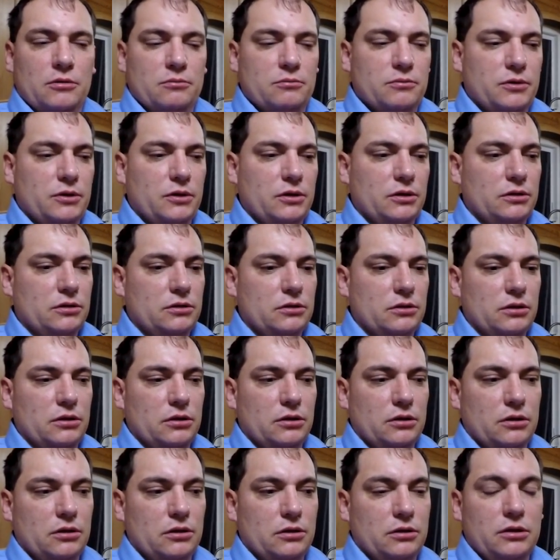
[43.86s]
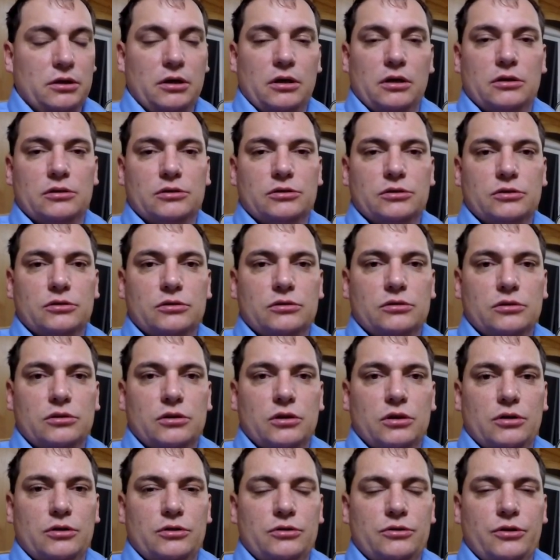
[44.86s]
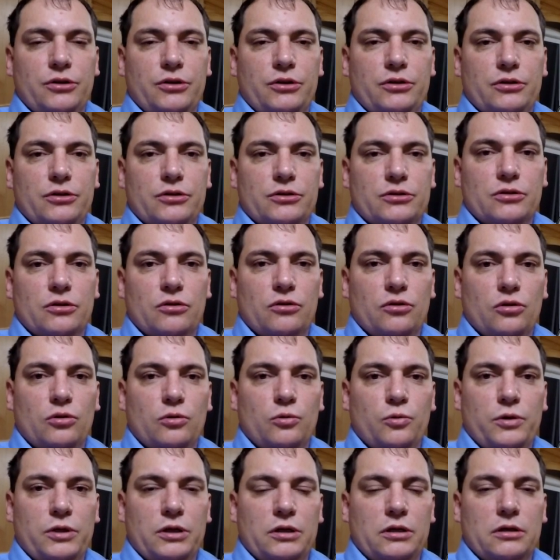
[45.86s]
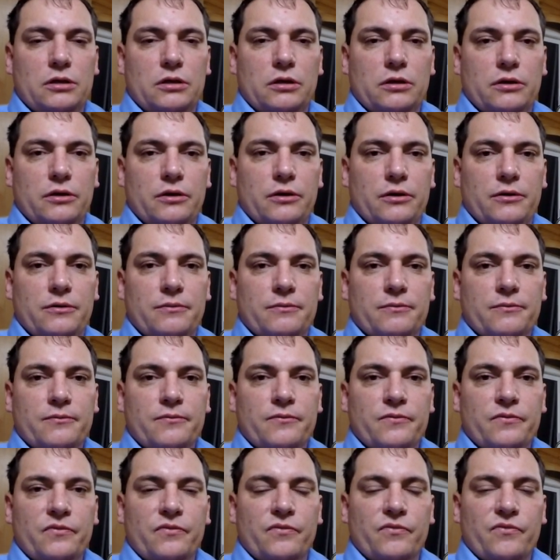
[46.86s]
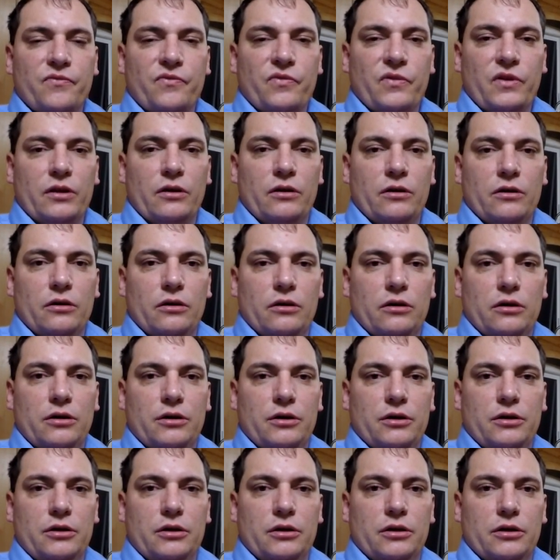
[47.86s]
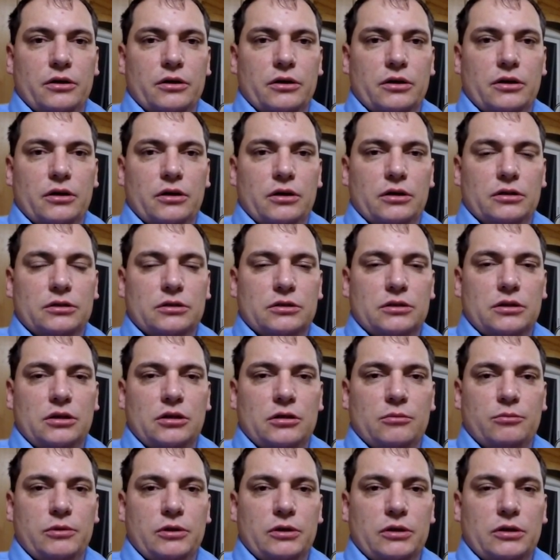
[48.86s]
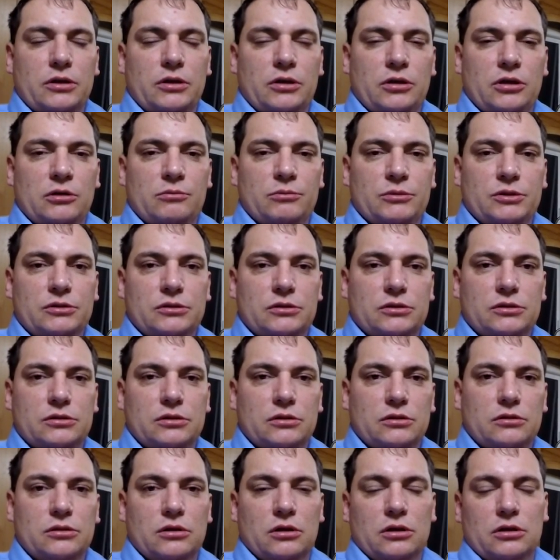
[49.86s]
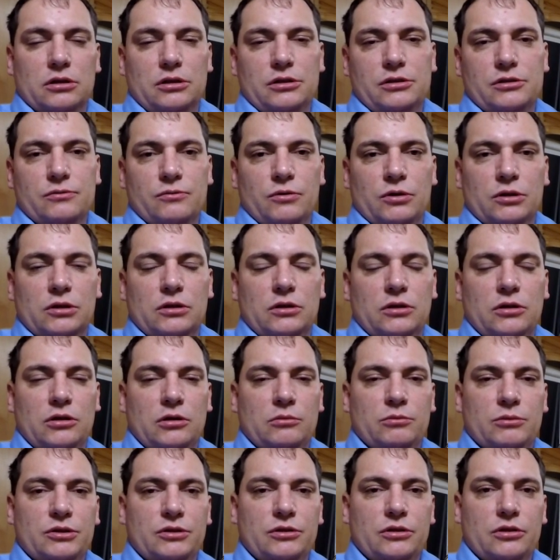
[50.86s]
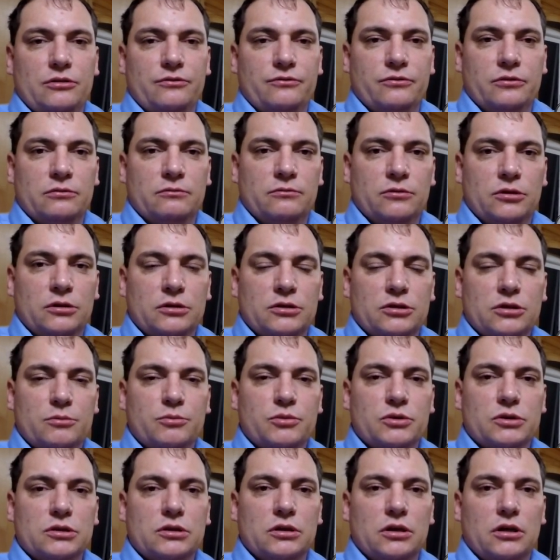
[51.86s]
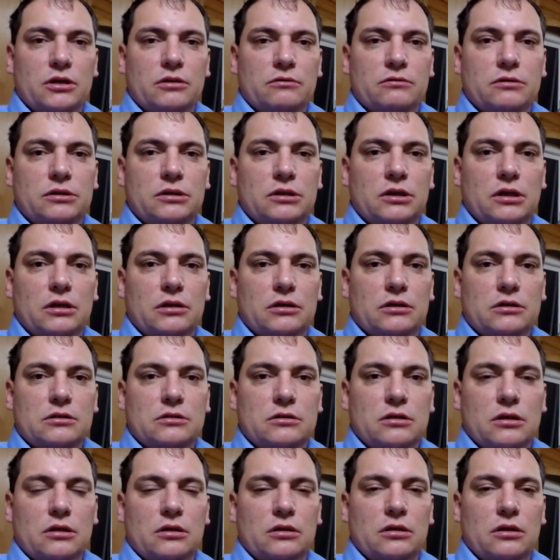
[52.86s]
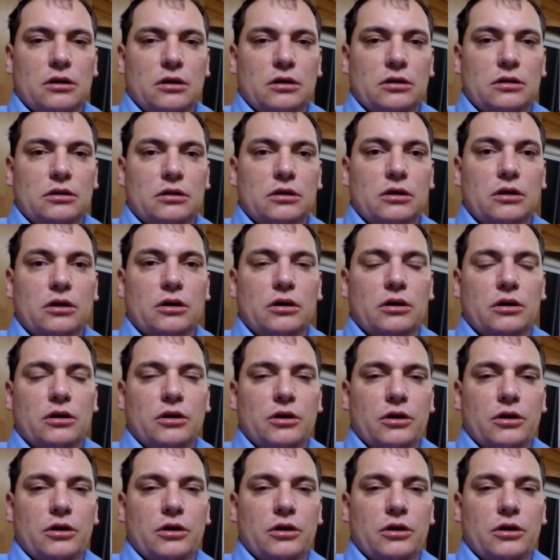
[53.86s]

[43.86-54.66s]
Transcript: But uh, yeah, so during this whole week, I uh, got a couple of comments, or at least one comment there from one subscriber that said that uh,